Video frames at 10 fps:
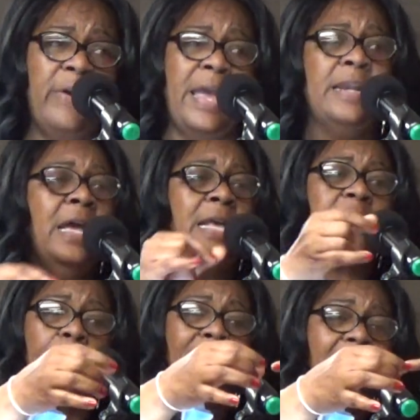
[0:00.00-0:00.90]
and
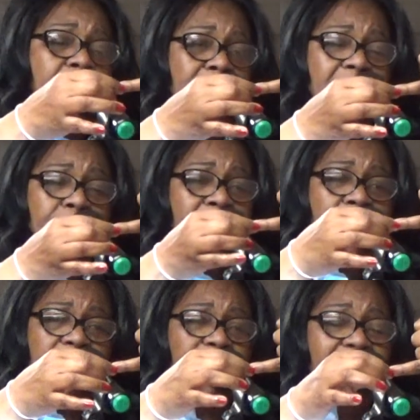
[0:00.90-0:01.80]
somebody may be
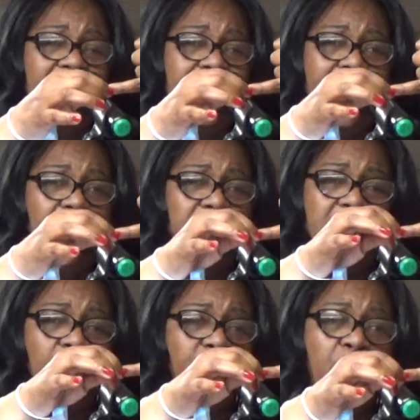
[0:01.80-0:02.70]
the fingernail
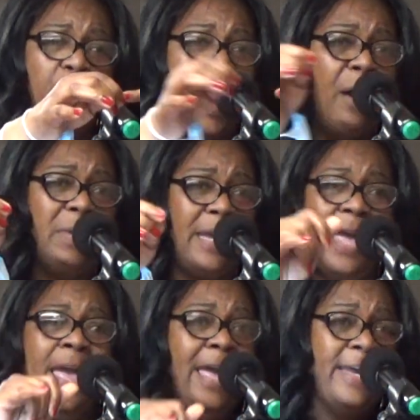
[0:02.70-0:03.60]
that grow out and
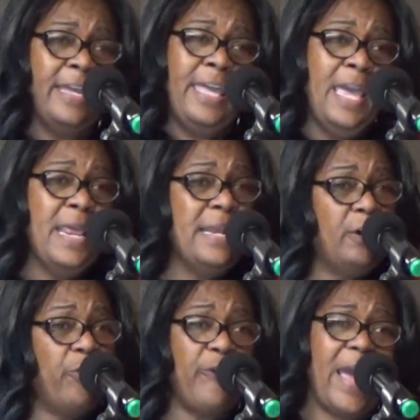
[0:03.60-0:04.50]
get in
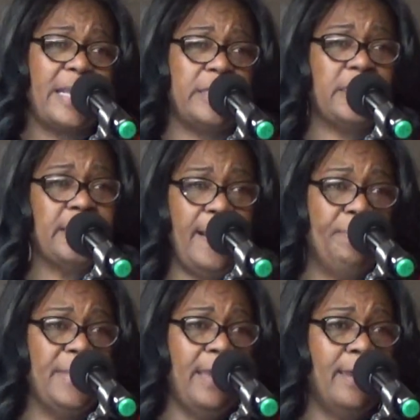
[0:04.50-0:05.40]
the cracks or
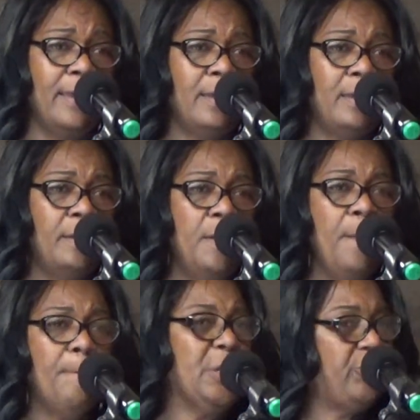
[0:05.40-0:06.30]
something.
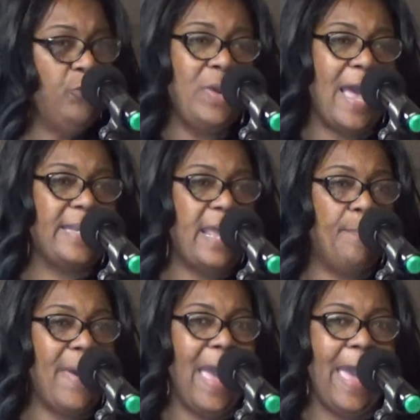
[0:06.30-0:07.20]
But you got
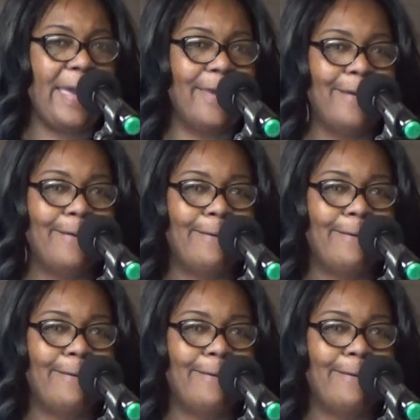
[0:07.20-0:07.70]
their back.